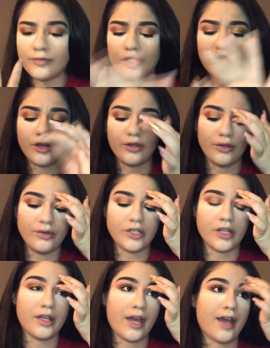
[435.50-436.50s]
Come to the
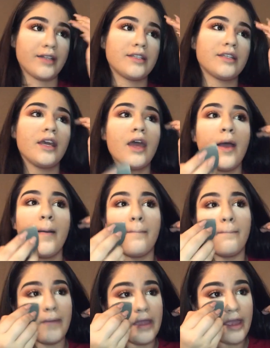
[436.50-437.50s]
conclusion that
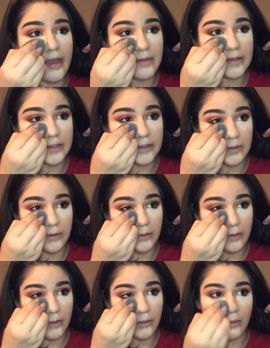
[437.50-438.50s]
me and this
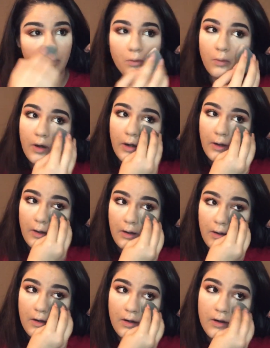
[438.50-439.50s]
dude were